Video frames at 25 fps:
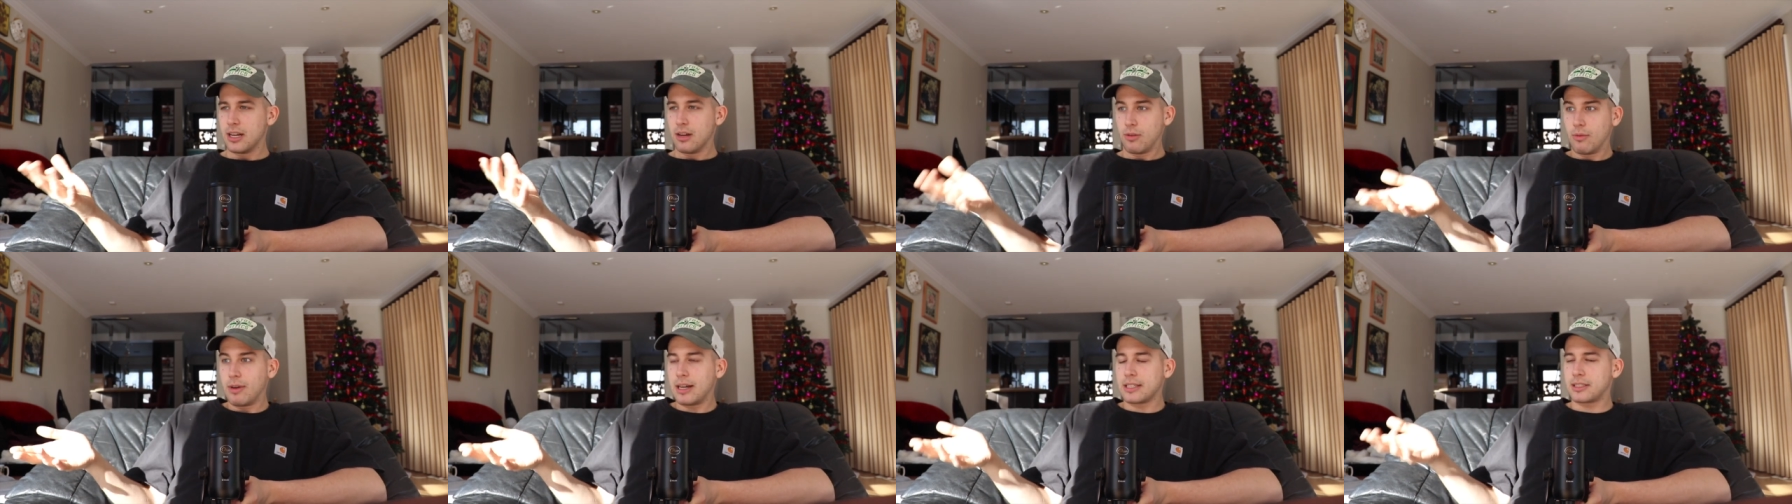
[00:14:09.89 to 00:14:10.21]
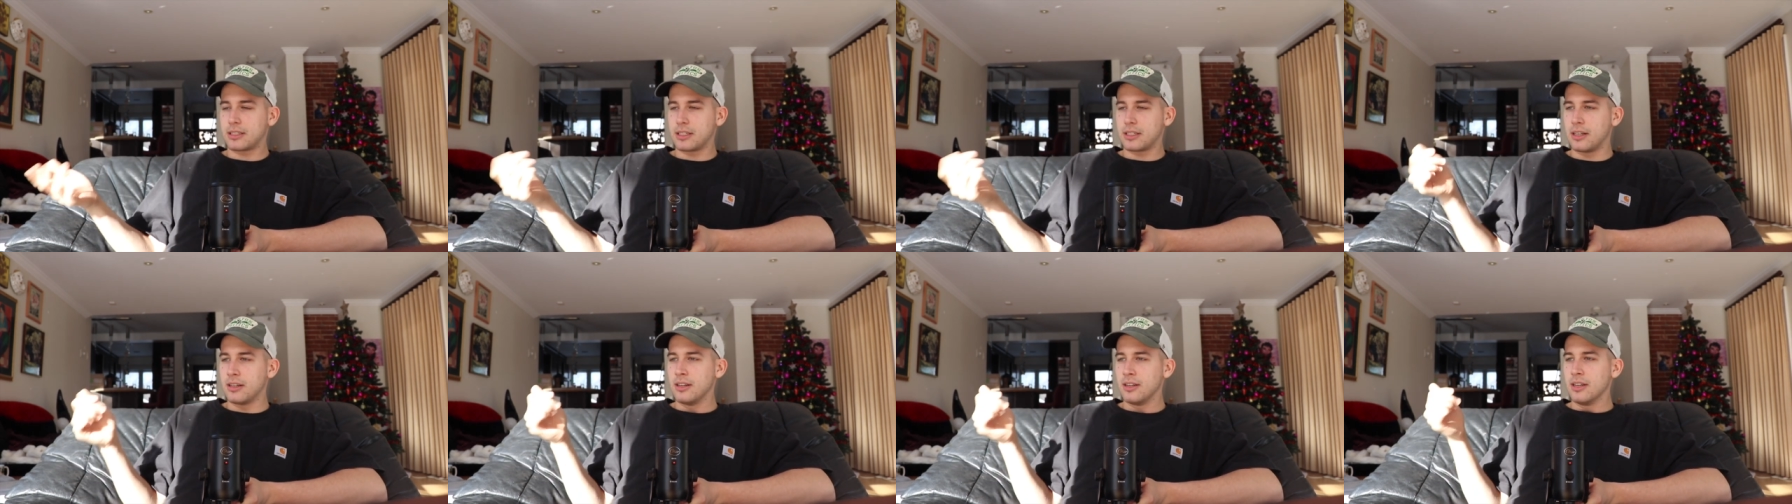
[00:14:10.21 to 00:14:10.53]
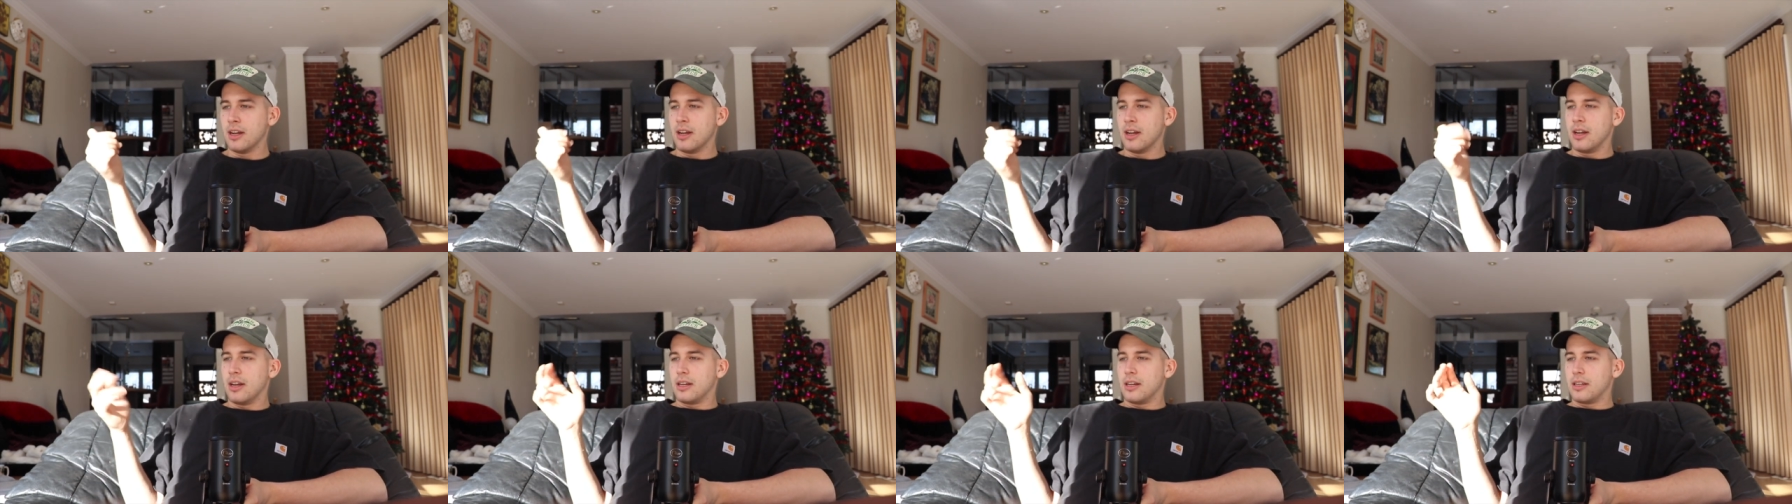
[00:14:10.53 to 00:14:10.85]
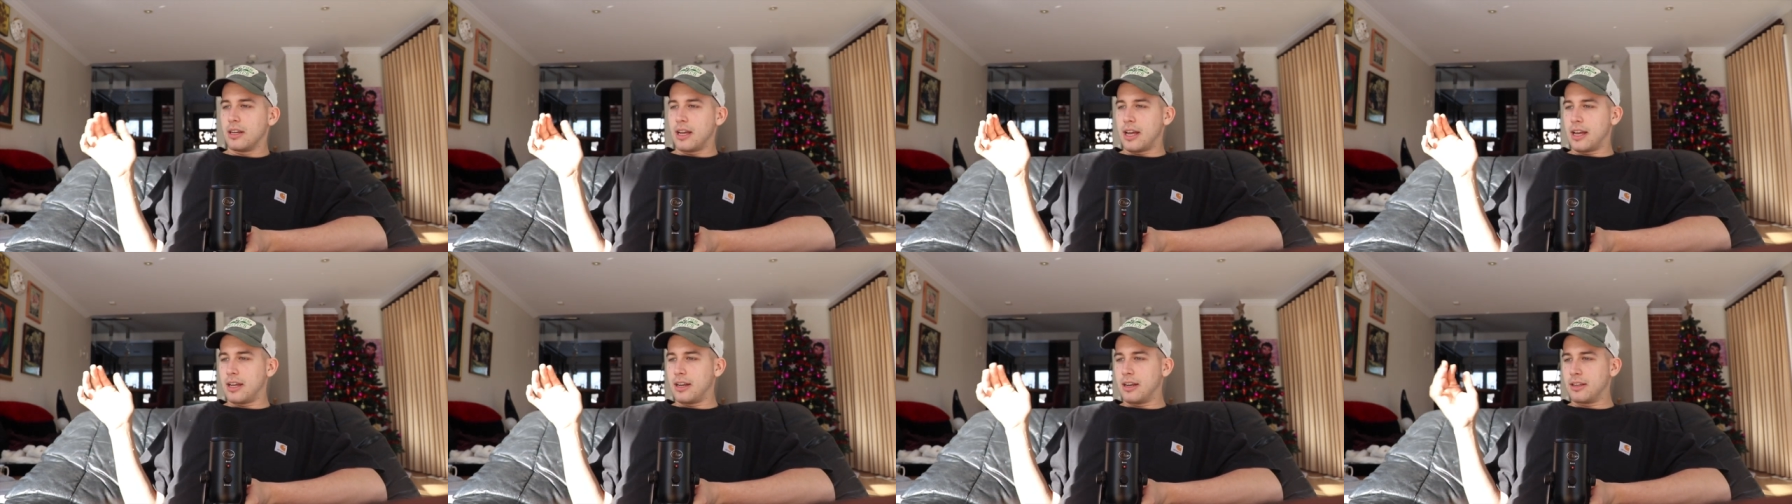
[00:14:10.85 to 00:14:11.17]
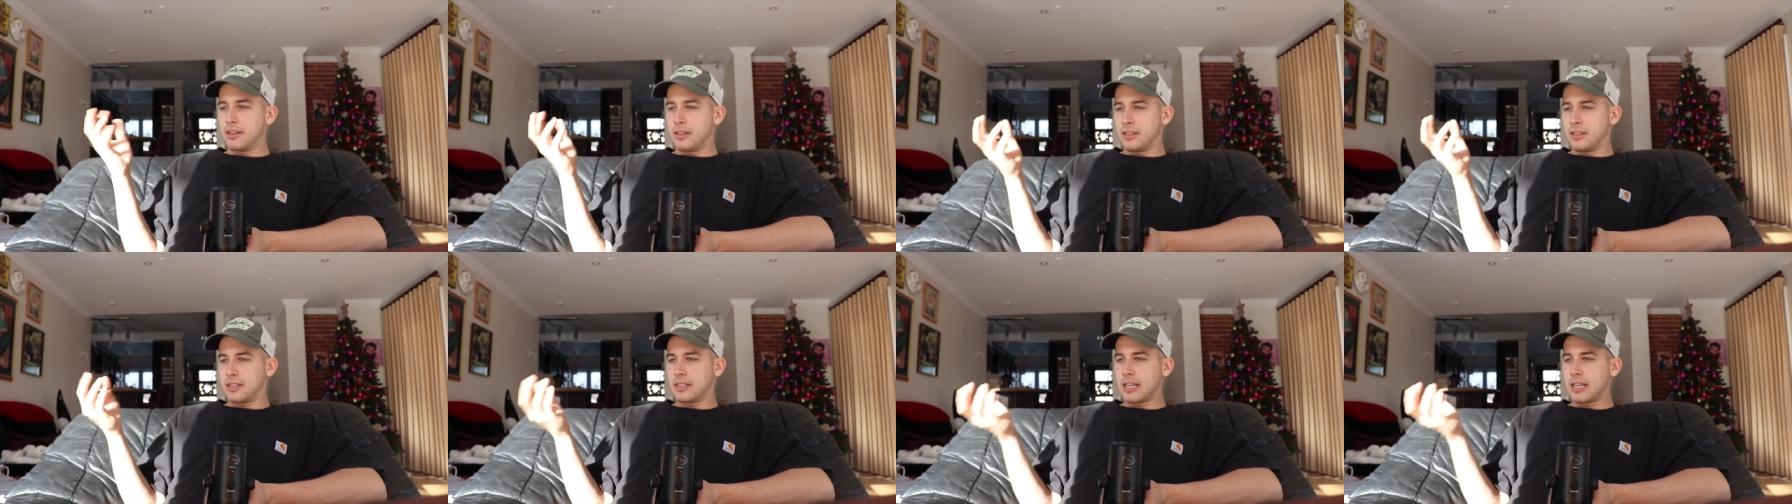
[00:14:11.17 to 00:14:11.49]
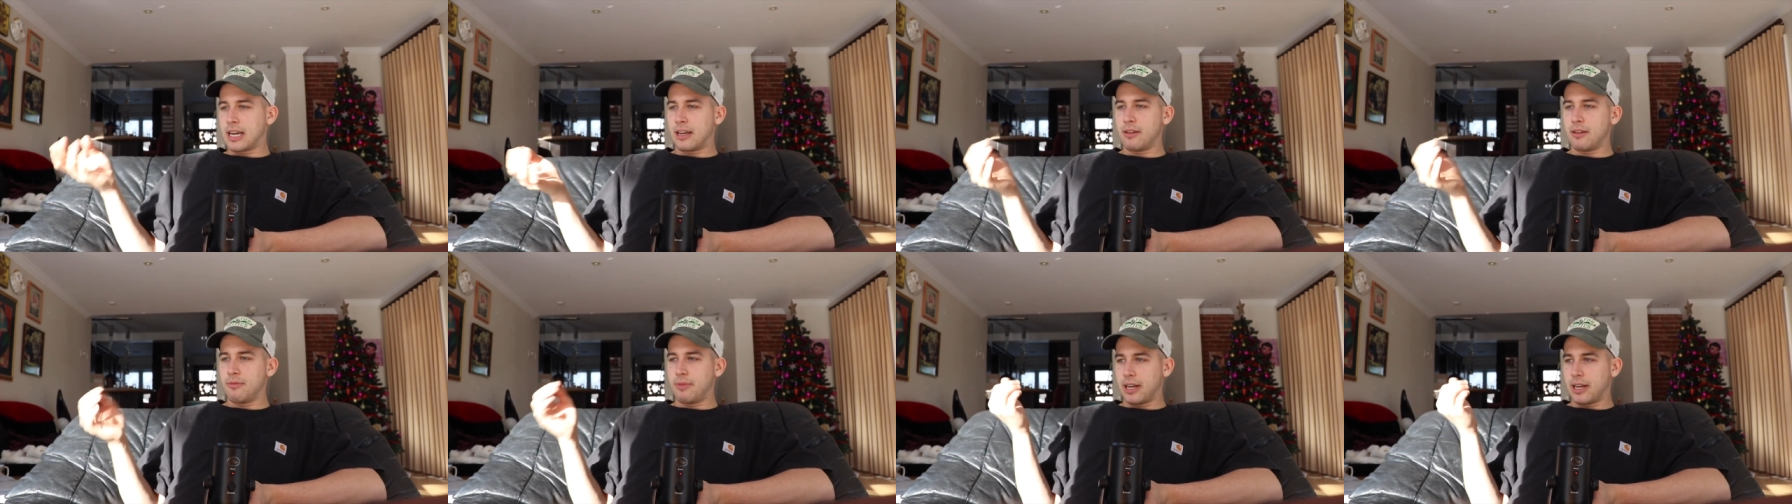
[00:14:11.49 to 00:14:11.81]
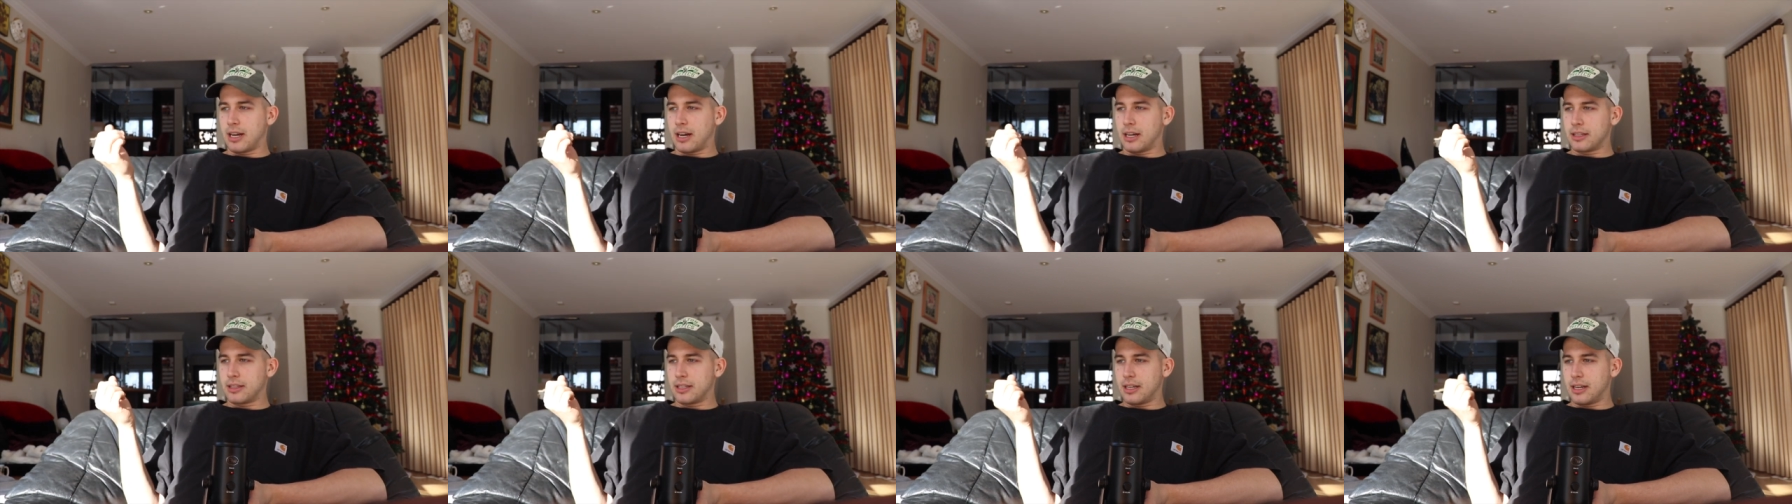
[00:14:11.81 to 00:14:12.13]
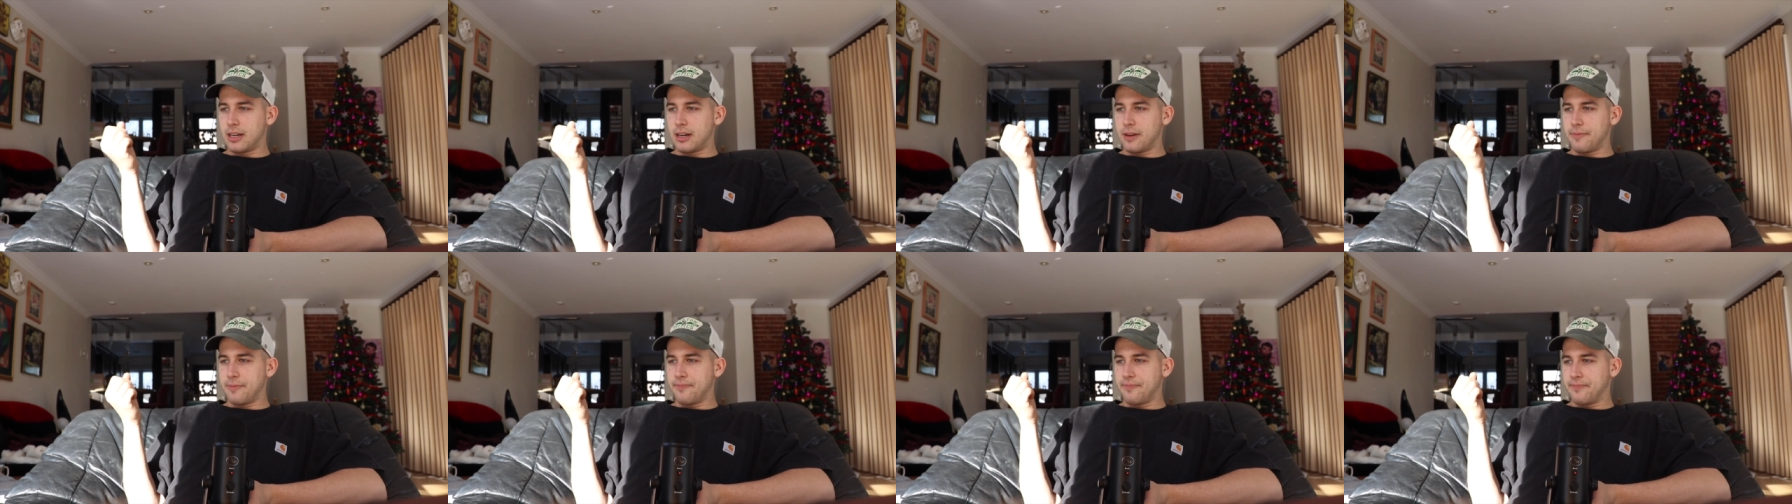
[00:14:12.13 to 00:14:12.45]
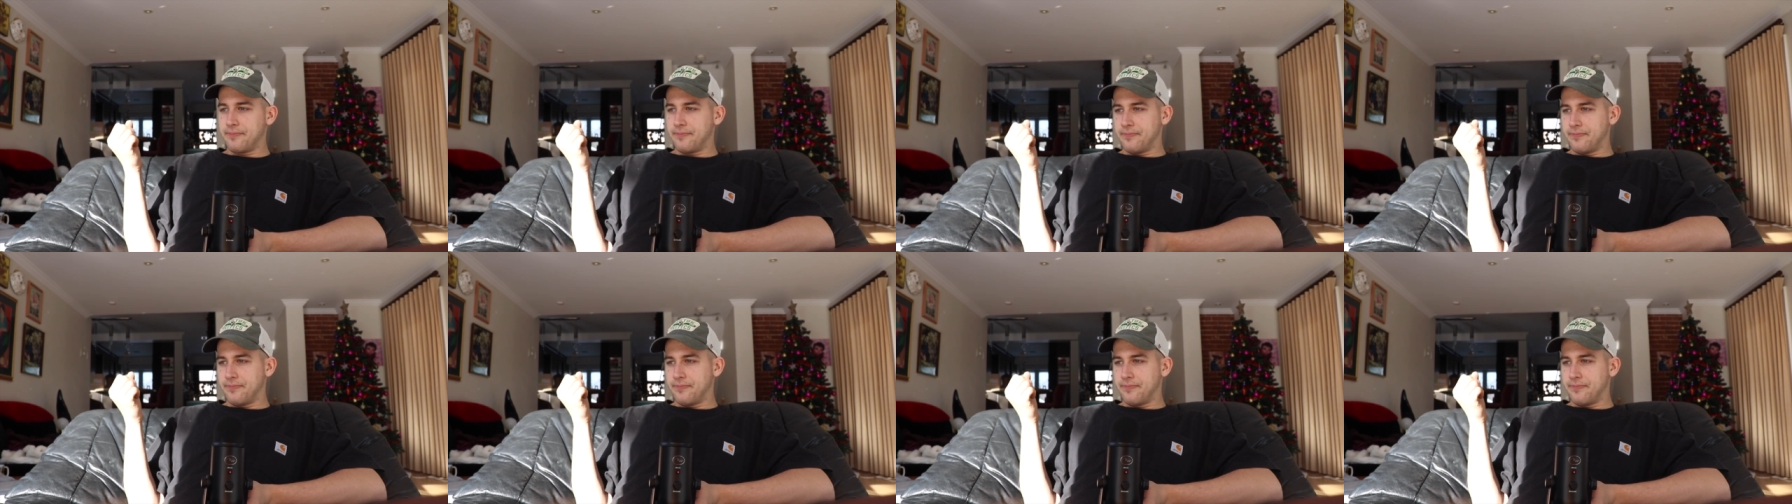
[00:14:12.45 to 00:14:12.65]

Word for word: Western. And the second we got there,